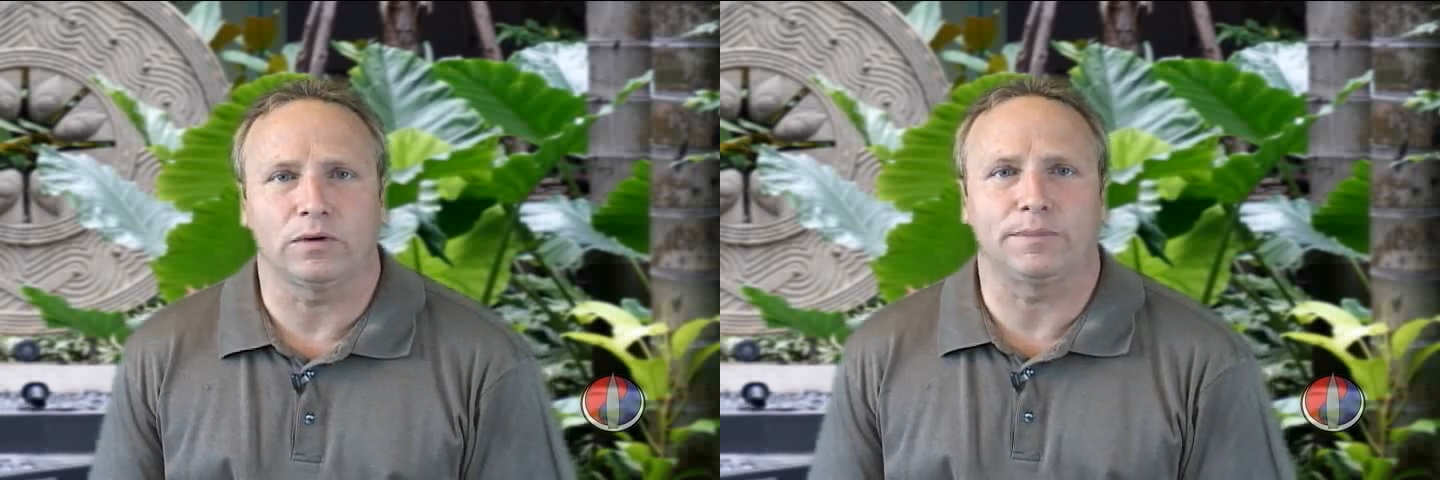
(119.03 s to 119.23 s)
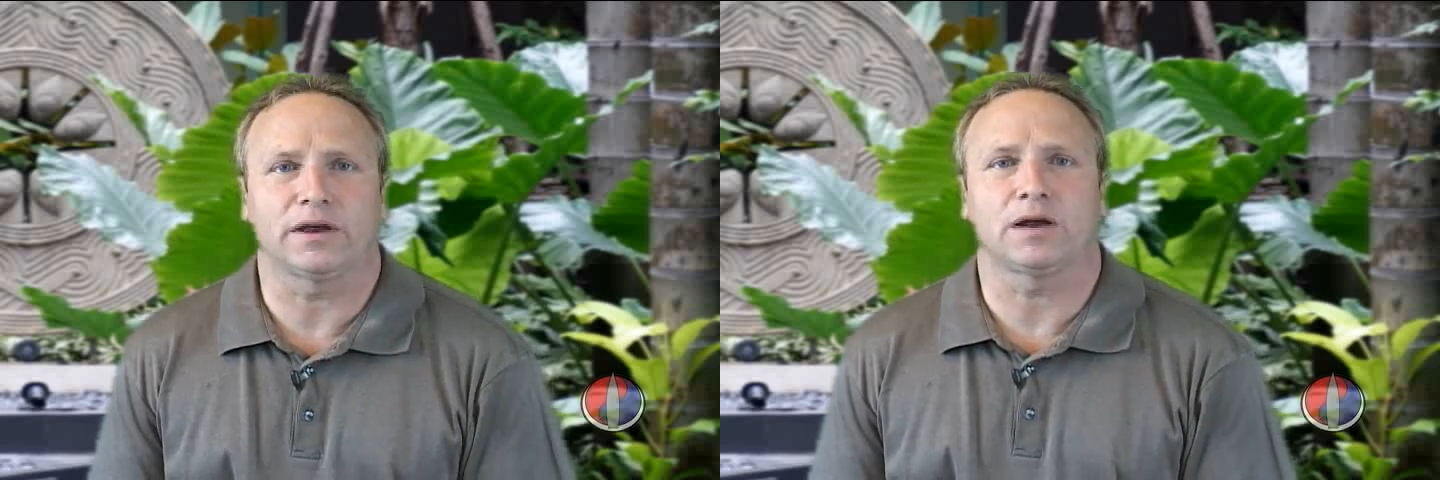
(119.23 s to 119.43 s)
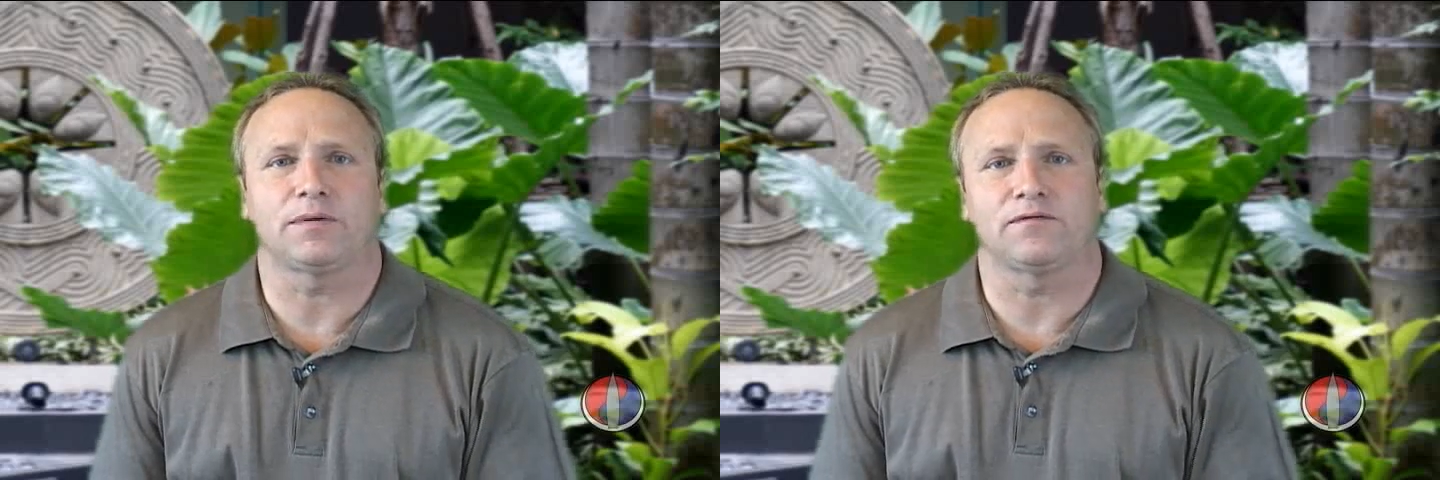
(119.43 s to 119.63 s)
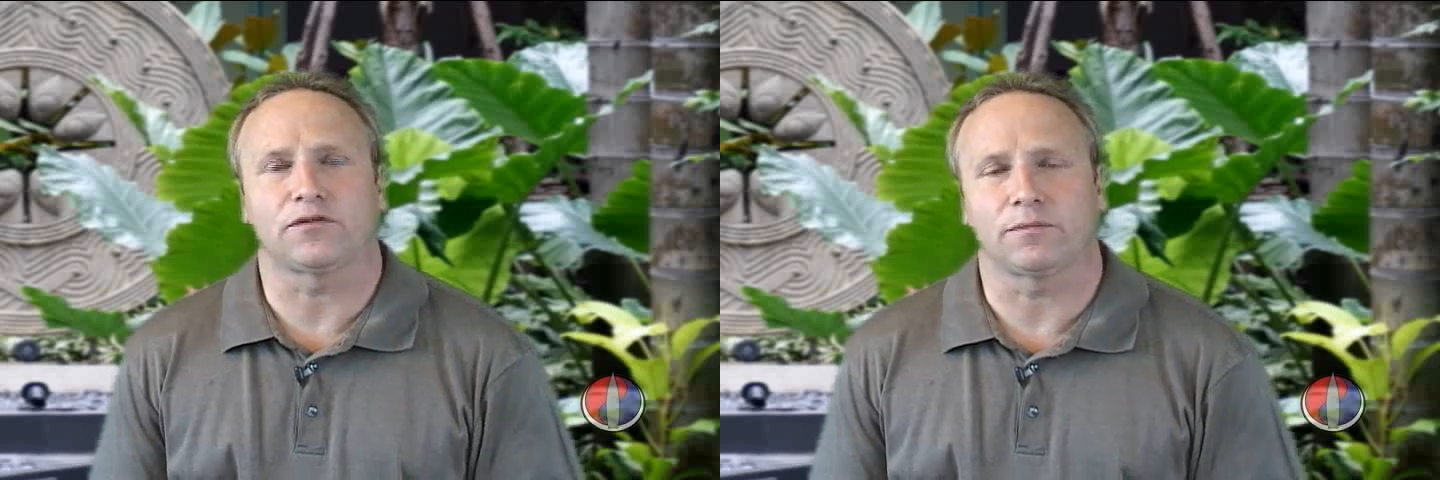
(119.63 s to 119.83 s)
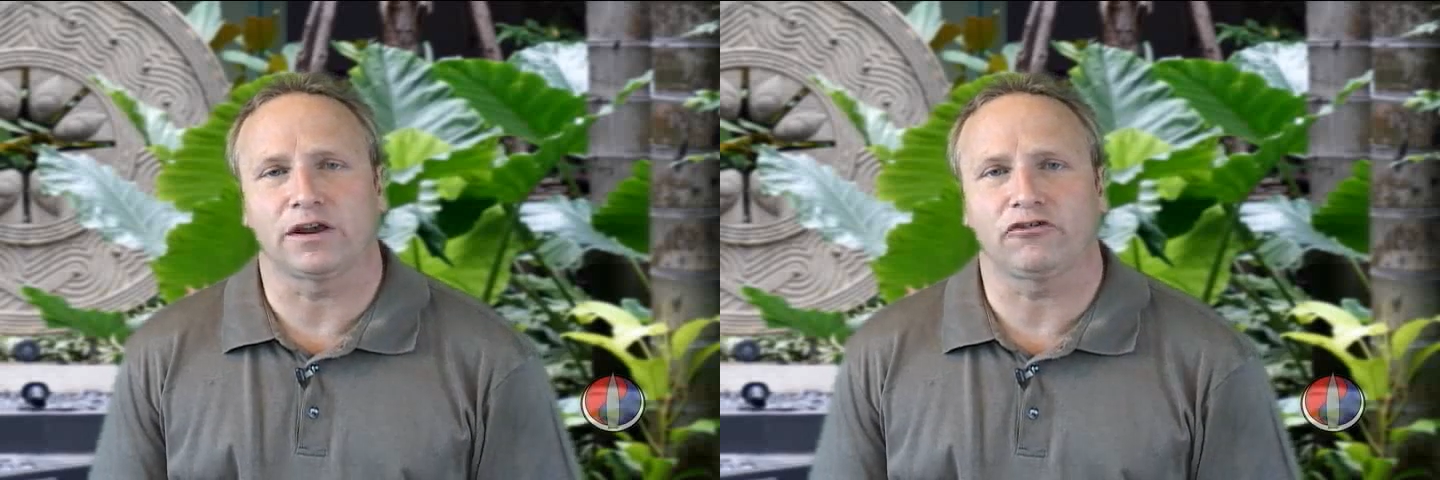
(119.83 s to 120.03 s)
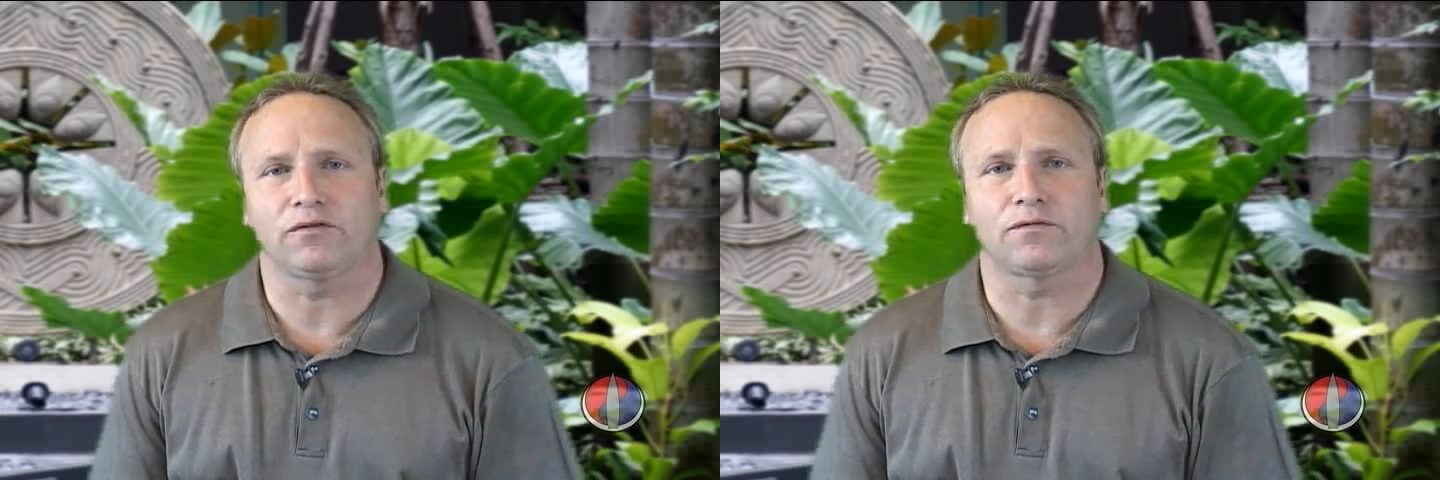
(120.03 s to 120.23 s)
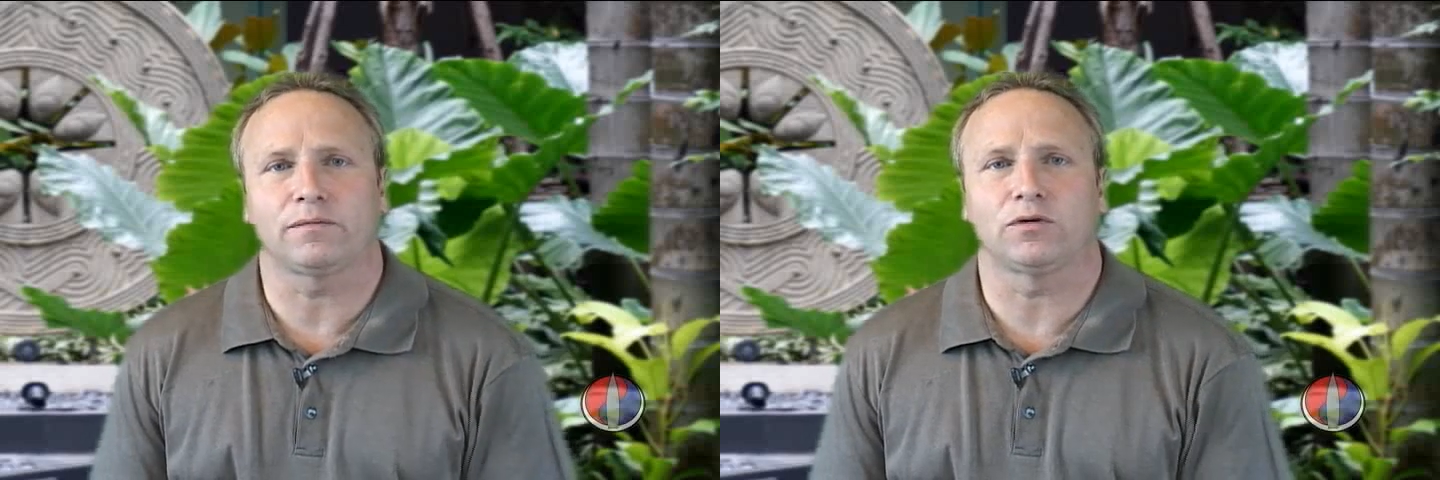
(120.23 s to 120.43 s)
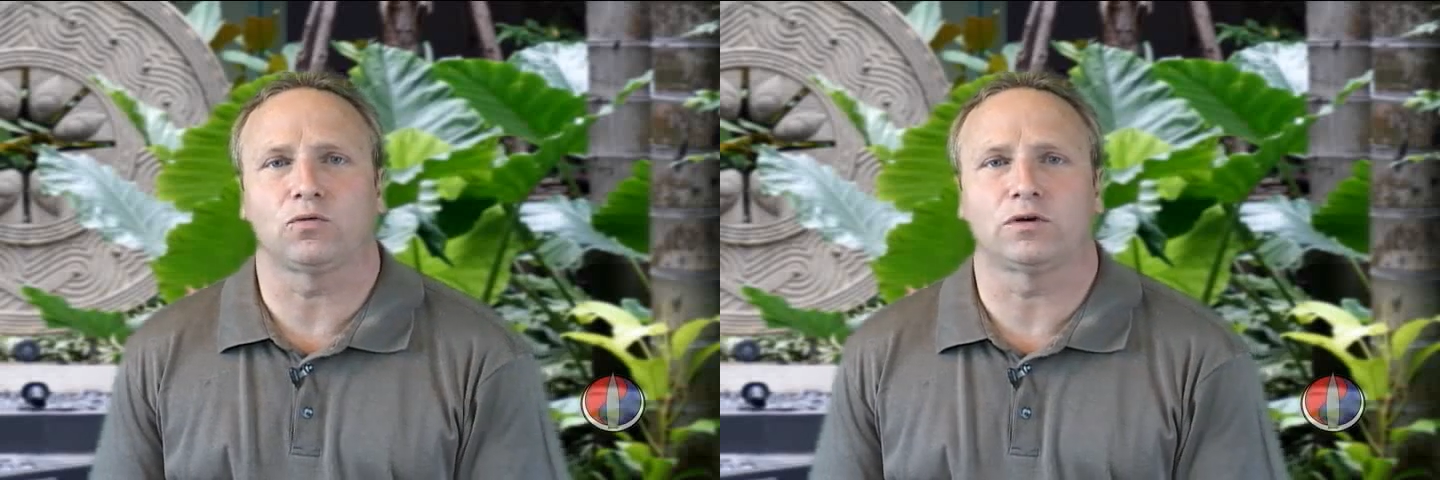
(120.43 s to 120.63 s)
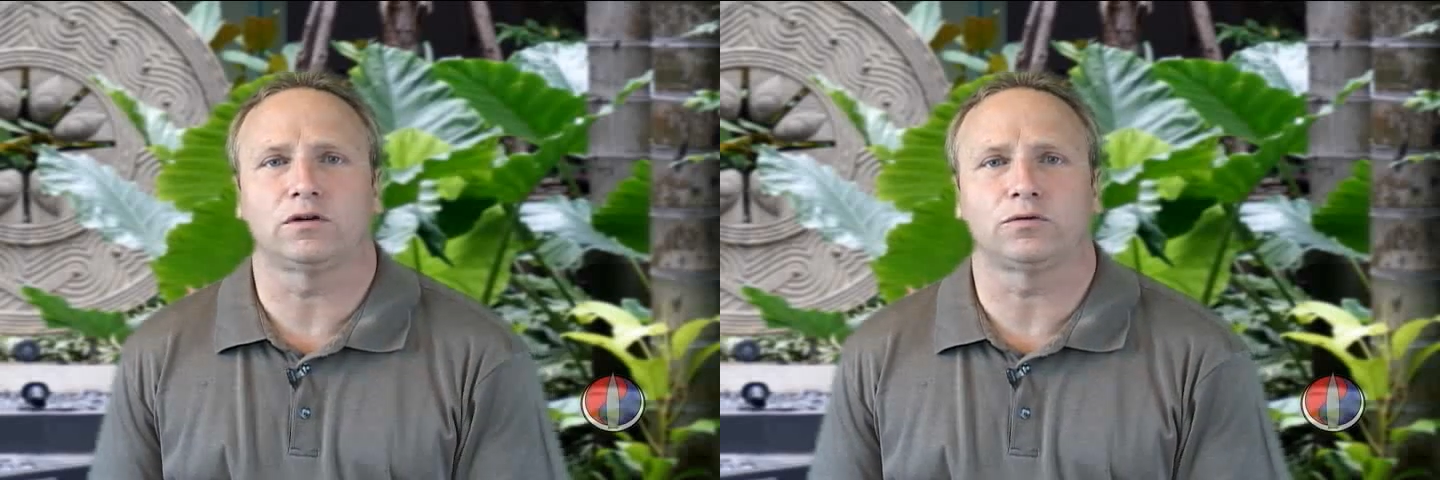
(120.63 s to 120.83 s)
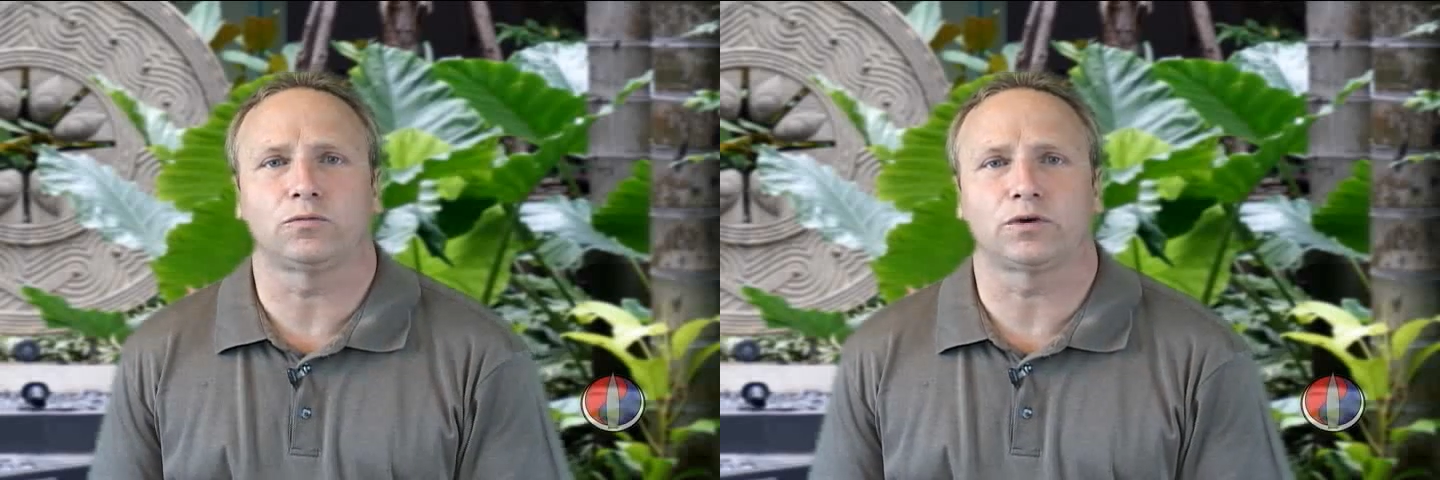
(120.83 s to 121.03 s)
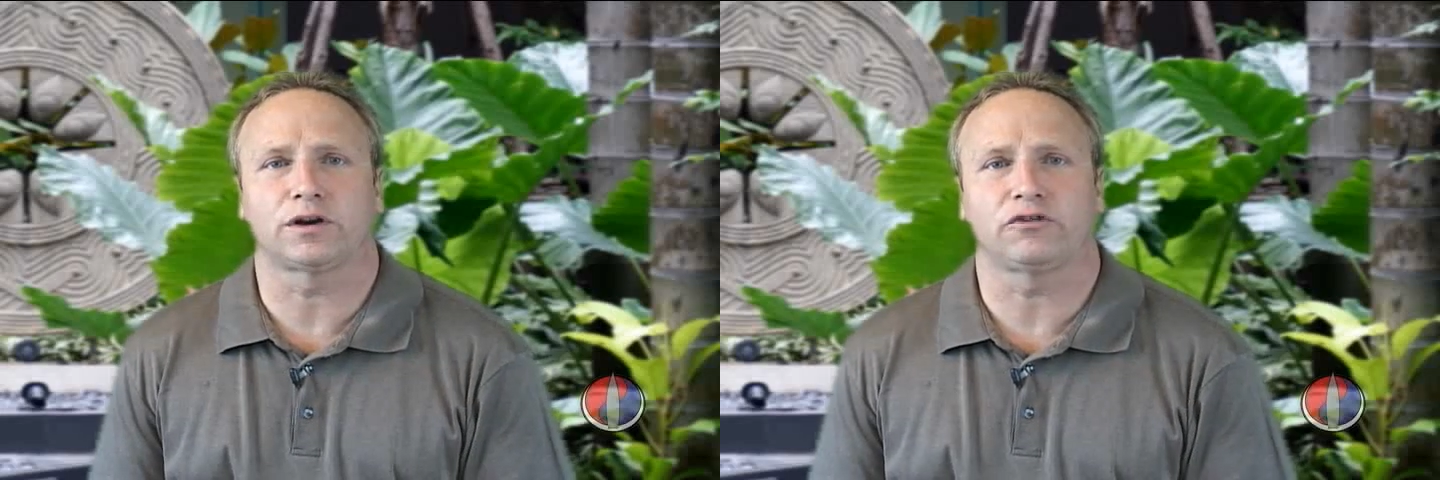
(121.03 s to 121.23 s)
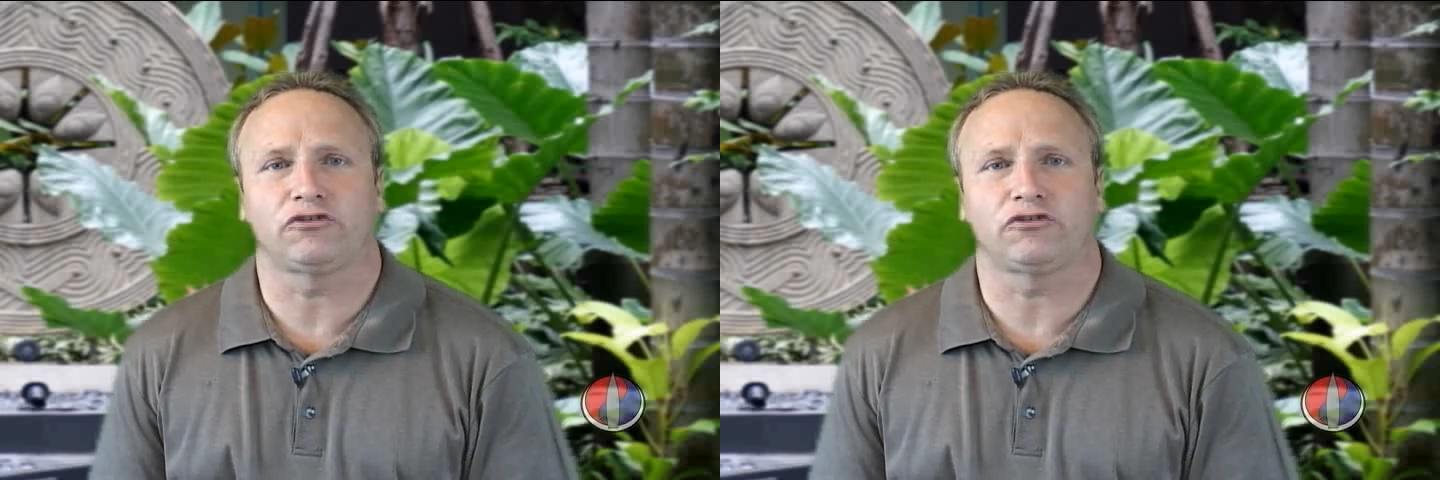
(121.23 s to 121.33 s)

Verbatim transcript: We pick up information from the world and we're